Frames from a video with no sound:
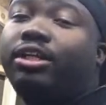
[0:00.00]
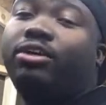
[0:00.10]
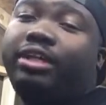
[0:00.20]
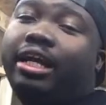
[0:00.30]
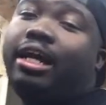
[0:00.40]
though,
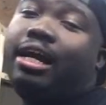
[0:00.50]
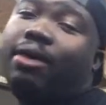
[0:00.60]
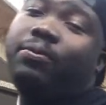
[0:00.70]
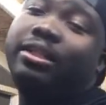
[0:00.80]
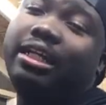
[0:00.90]
yeah, I
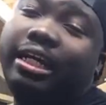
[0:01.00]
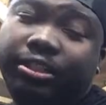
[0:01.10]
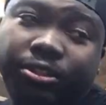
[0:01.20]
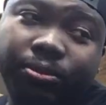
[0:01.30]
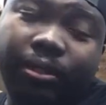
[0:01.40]
would
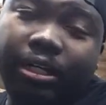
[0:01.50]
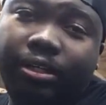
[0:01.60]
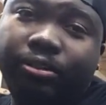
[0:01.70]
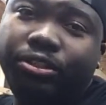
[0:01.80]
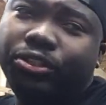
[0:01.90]
like
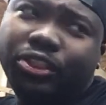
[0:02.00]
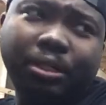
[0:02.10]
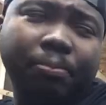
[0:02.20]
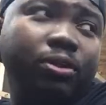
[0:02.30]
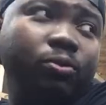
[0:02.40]
to do
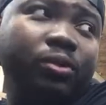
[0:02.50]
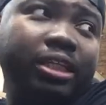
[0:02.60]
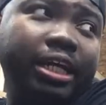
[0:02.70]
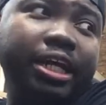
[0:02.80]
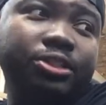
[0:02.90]
something with the
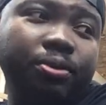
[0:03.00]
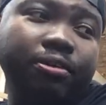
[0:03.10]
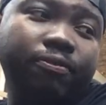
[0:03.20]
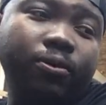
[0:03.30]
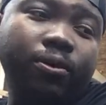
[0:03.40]

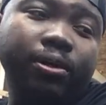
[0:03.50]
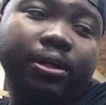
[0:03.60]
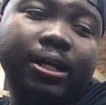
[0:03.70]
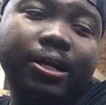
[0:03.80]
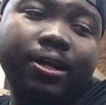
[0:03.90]
K24.
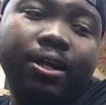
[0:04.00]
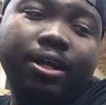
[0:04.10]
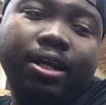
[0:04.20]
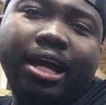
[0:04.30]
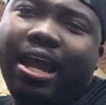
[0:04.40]

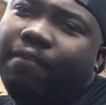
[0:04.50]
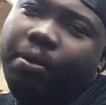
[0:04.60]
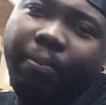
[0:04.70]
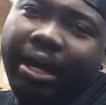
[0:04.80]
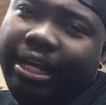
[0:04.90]

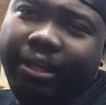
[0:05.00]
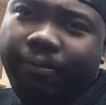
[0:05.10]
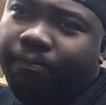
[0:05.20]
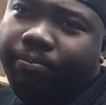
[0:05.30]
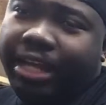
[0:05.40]

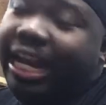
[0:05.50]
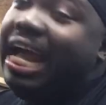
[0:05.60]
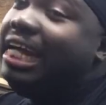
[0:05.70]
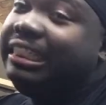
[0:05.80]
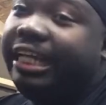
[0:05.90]
Everybody that
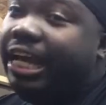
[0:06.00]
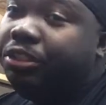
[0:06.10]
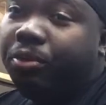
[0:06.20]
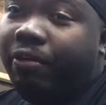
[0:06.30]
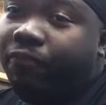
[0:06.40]
has a
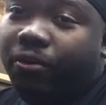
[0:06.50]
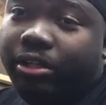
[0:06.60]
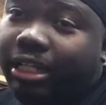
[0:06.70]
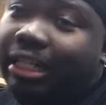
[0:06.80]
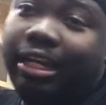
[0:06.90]

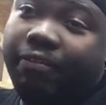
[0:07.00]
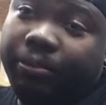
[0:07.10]
K24, they love